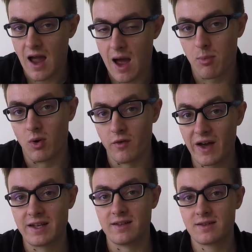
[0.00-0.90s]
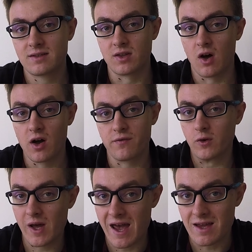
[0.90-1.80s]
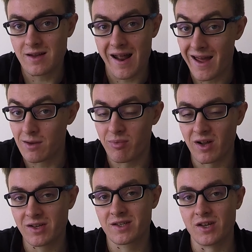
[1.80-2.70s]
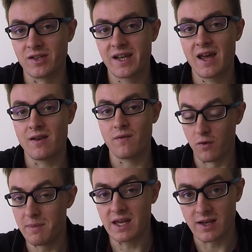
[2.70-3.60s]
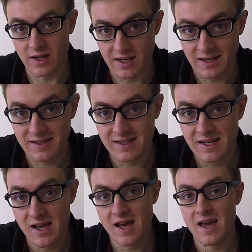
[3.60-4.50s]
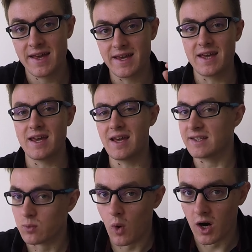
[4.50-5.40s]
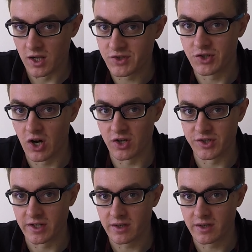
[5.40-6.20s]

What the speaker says: Apple have added to the iPhone 8, 8 Plus and 10, for me at least, is wireless charging.